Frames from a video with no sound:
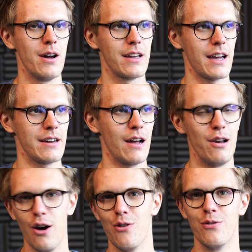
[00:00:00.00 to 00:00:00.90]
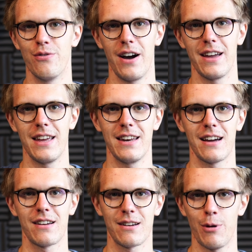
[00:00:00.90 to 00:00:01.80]
kind of lo-fi in
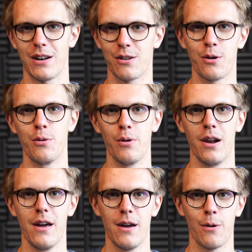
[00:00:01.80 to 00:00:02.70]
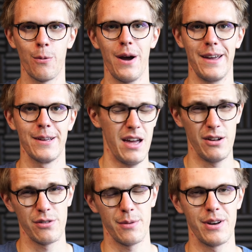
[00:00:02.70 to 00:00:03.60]
a quite cool way, and
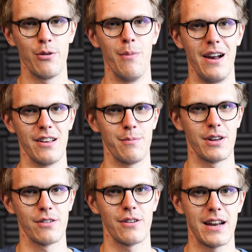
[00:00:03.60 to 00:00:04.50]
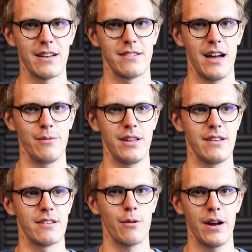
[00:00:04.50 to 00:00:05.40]
also a bit rebellious, because you get a sound that
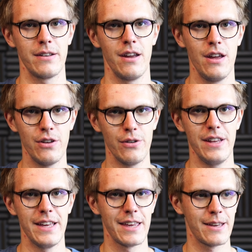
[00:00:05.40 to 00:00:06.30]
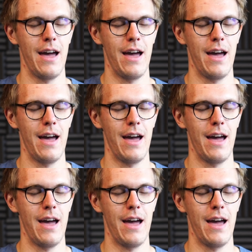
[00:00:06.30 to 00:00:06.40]
is quite unique.